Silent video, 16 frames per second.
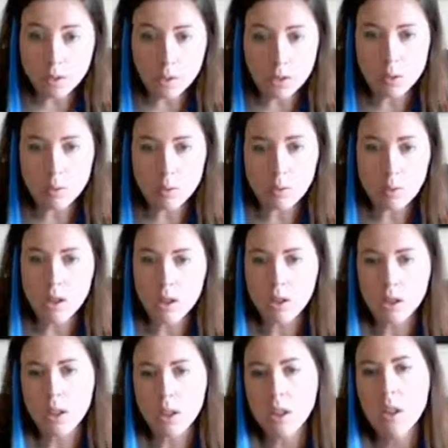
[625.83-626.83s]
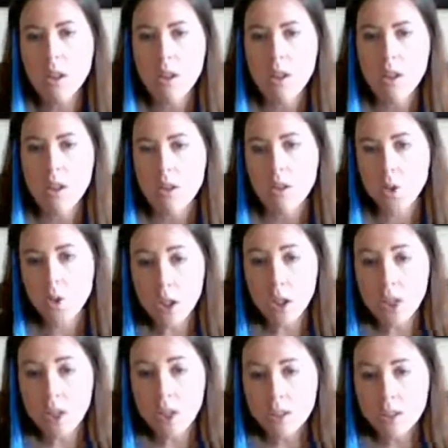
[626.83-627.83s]
to a smaller
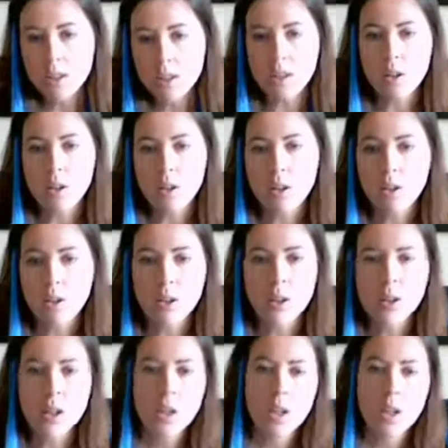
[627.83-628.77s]
screen. So